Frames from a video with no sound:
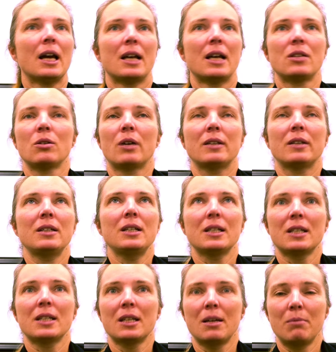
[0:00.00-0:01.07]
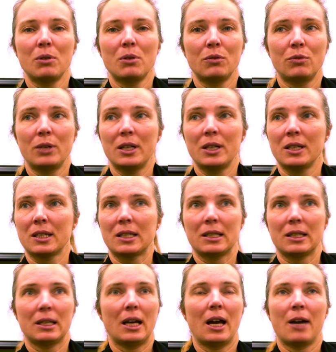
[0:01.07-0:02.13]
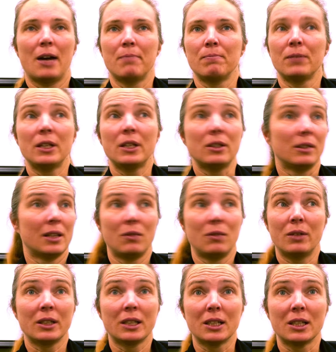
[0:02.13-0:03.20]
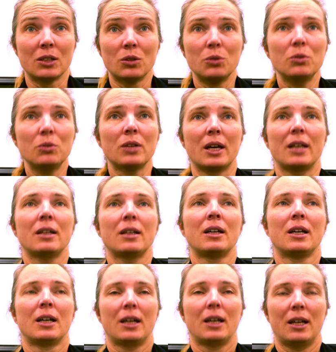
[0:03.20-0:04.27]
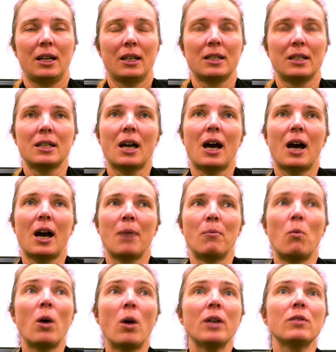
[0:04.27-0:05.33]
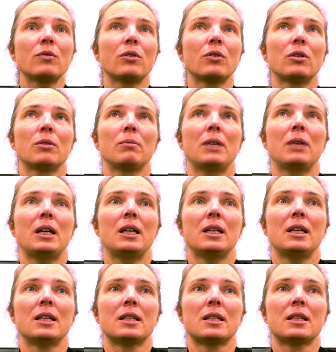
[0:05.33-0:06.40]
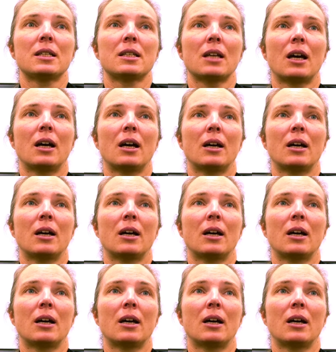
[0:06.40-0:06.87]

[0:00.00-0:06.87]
And so I think there's a number of ways that one can do that. And one of them is